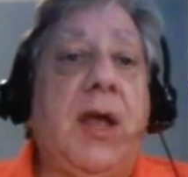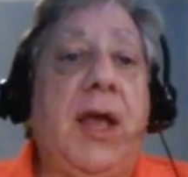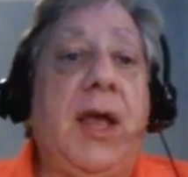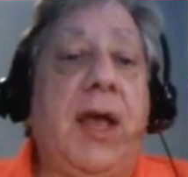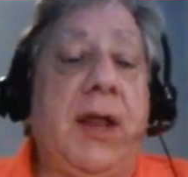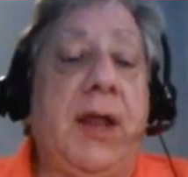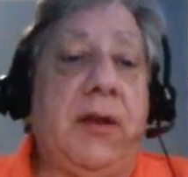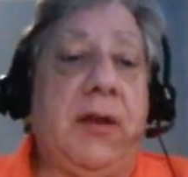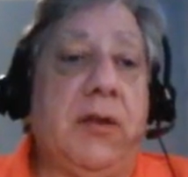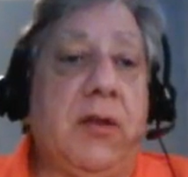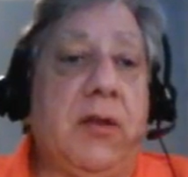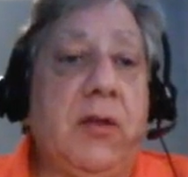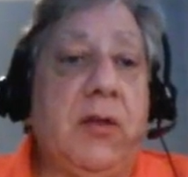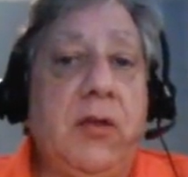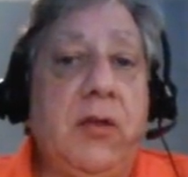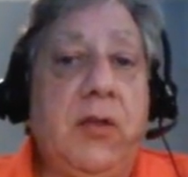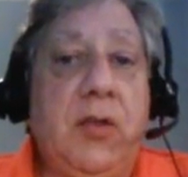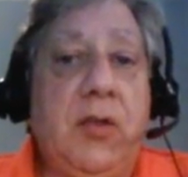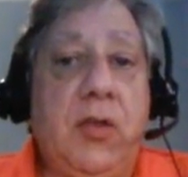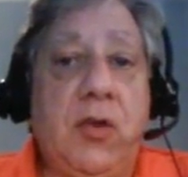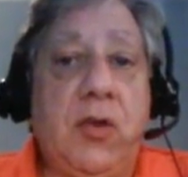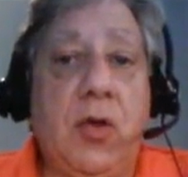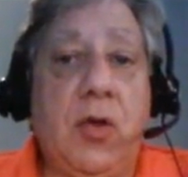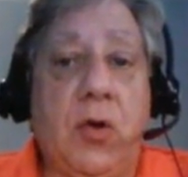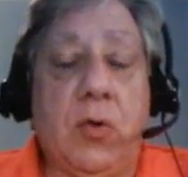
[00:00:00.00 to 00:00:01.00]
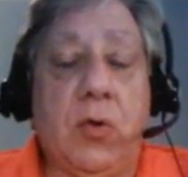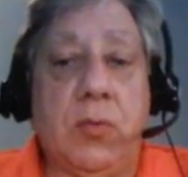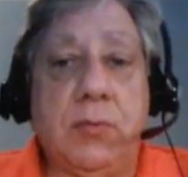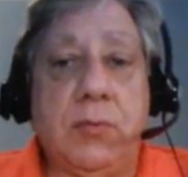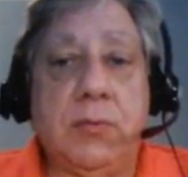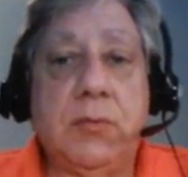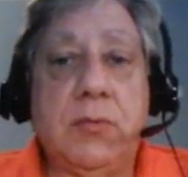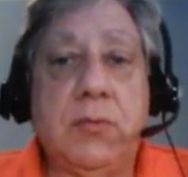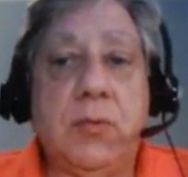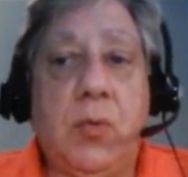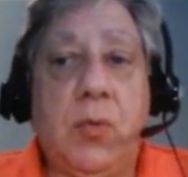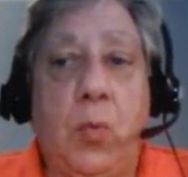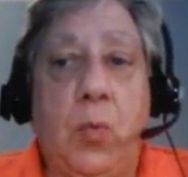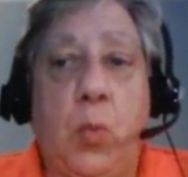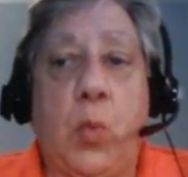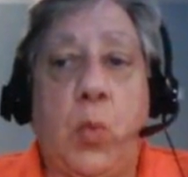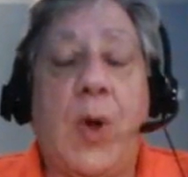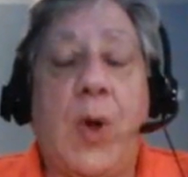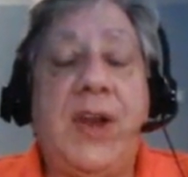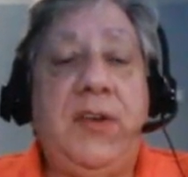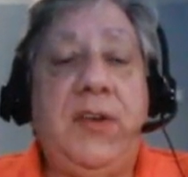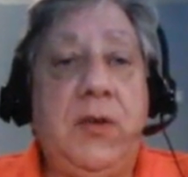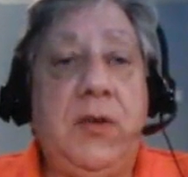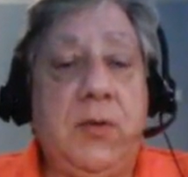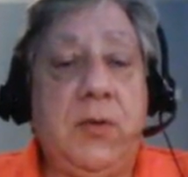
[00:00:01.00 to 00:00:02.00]
And, you know,
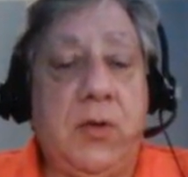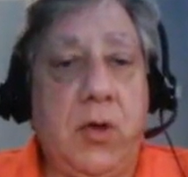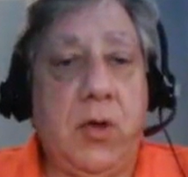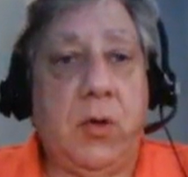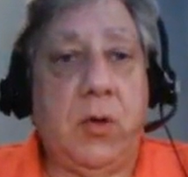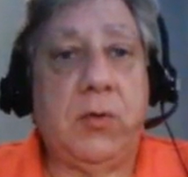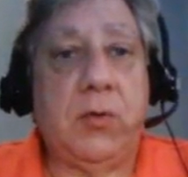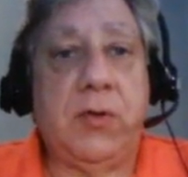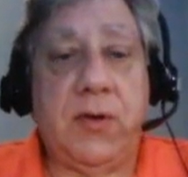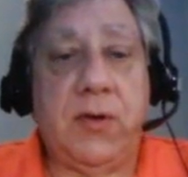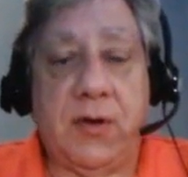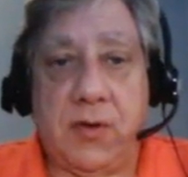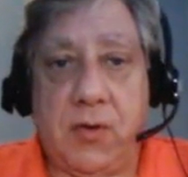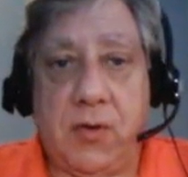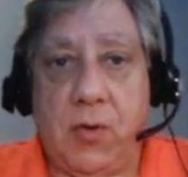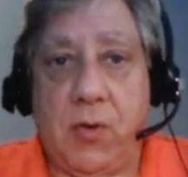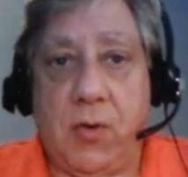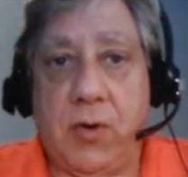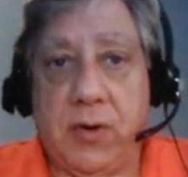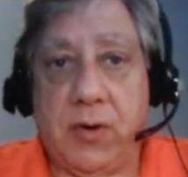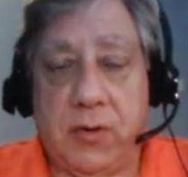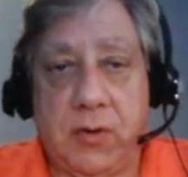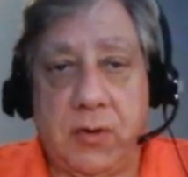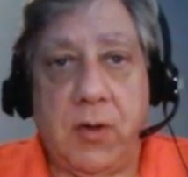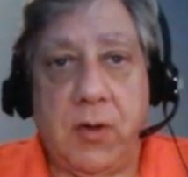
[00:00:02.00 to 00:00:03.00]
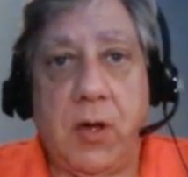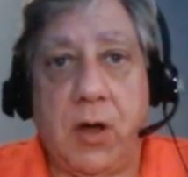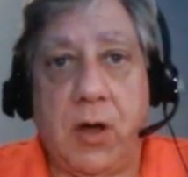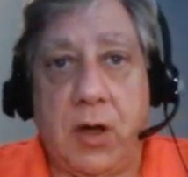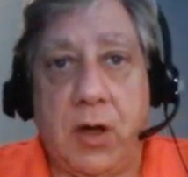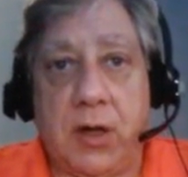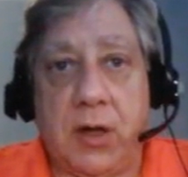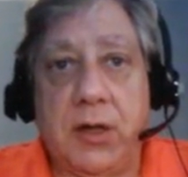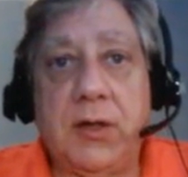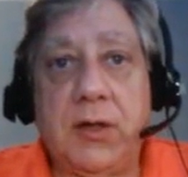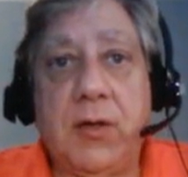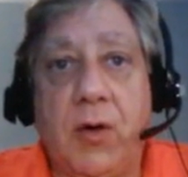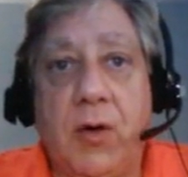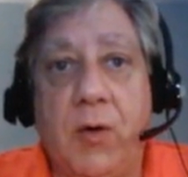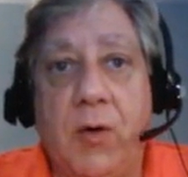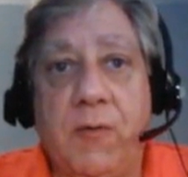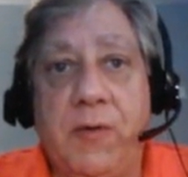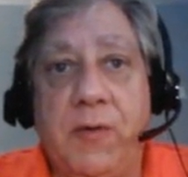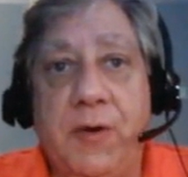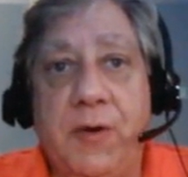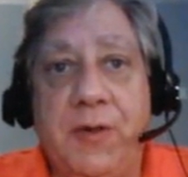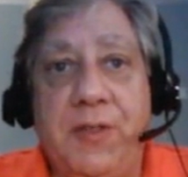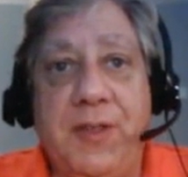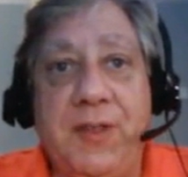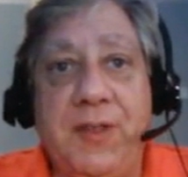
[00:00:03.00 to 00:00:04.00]
when you go to the court of law
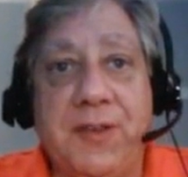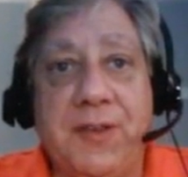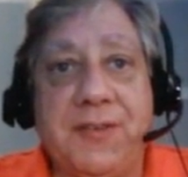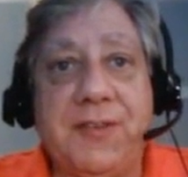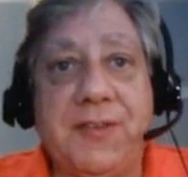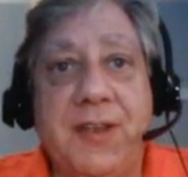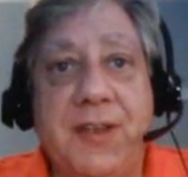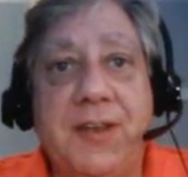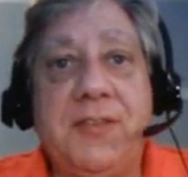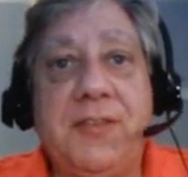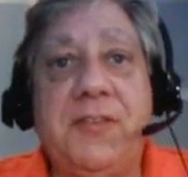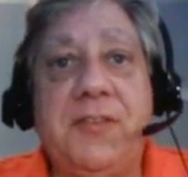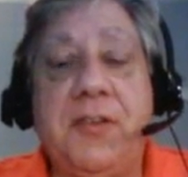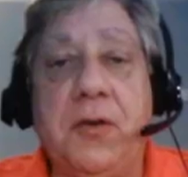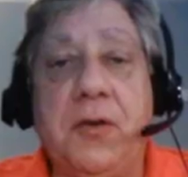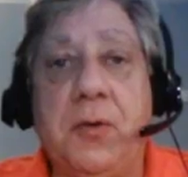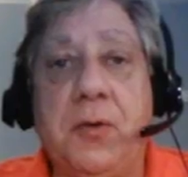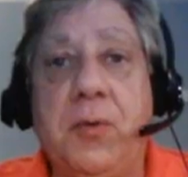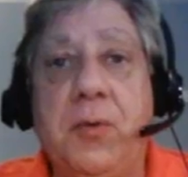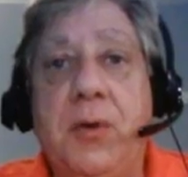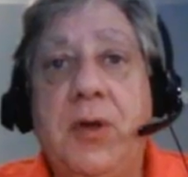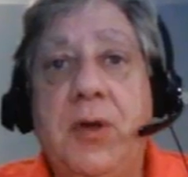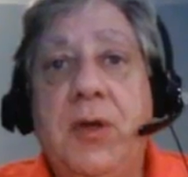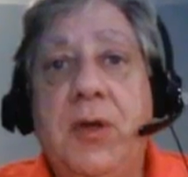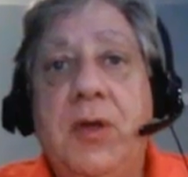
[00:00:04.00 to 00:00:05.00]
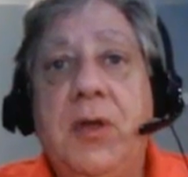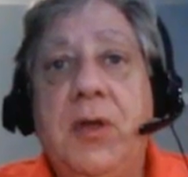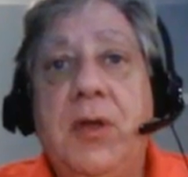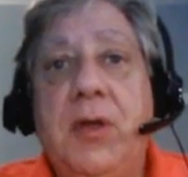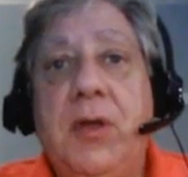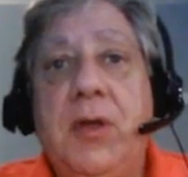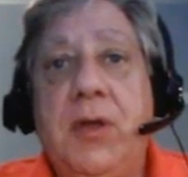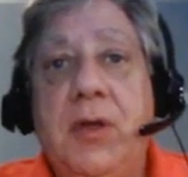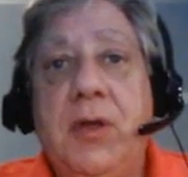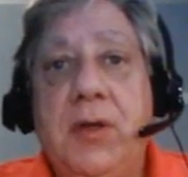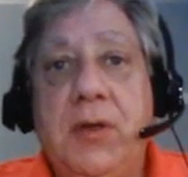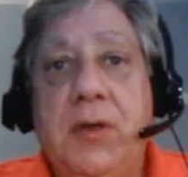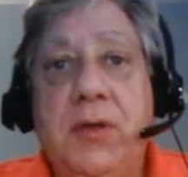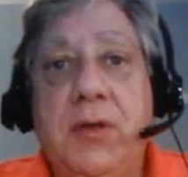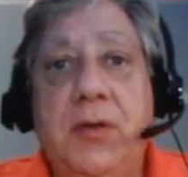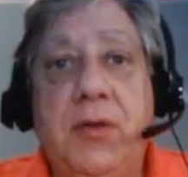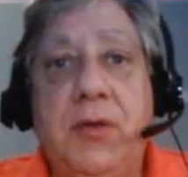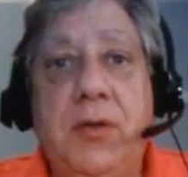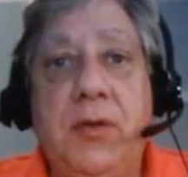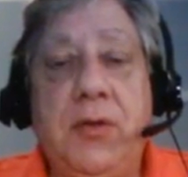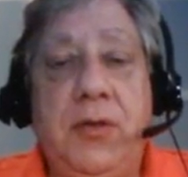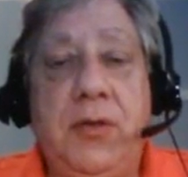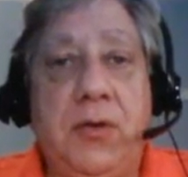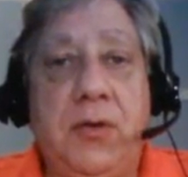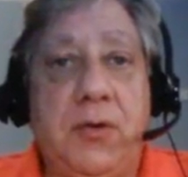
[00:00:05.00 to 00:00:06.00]
over this issue,
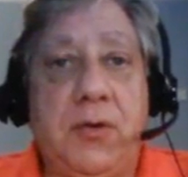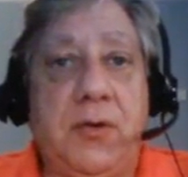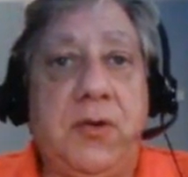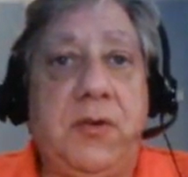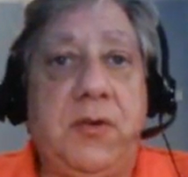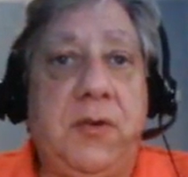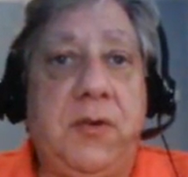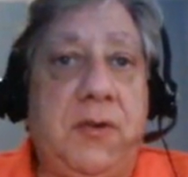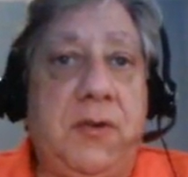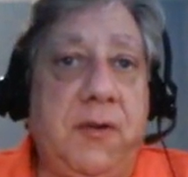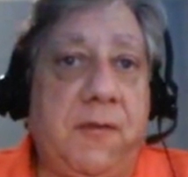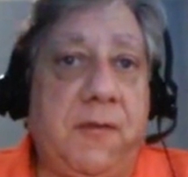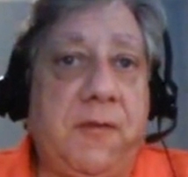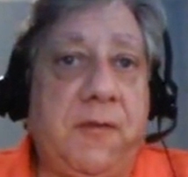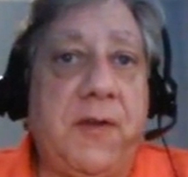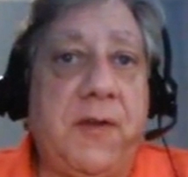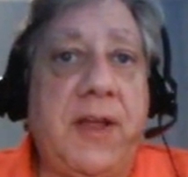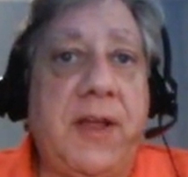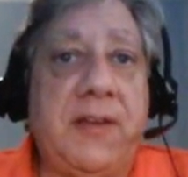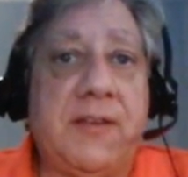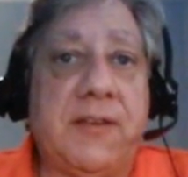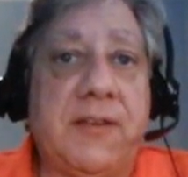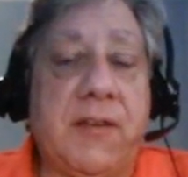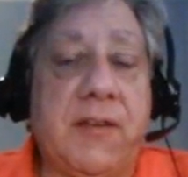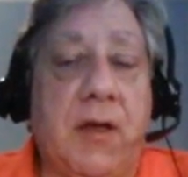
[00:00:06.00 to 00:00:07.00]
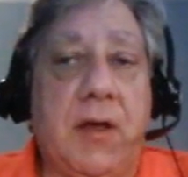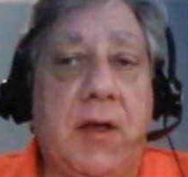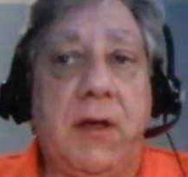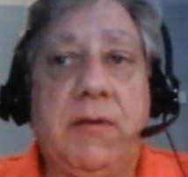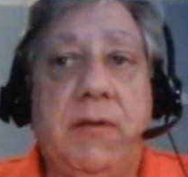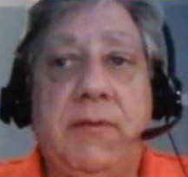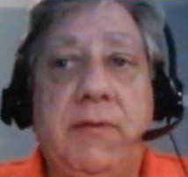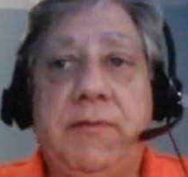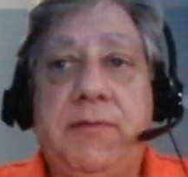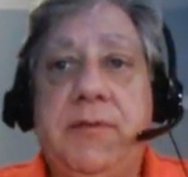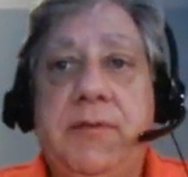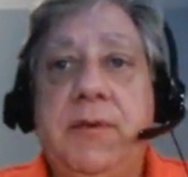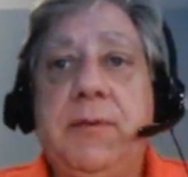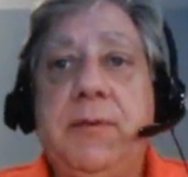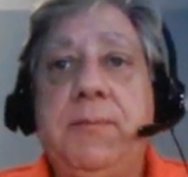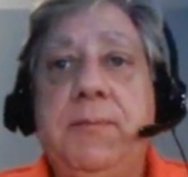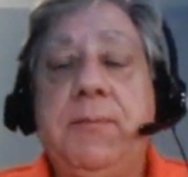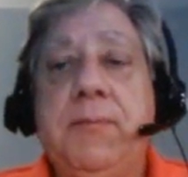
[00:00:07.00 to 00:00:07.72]
your defense of